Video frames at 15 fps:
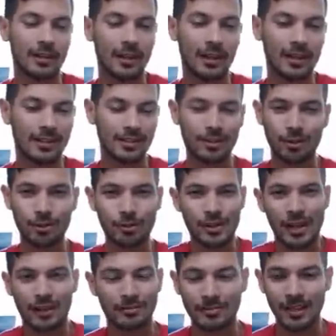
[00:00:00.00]
And so,
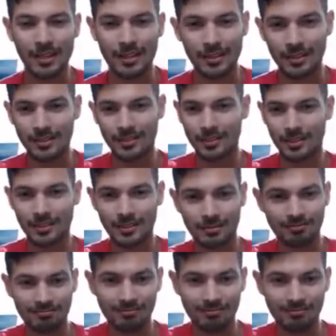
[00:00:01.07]
yeah, it, it's just,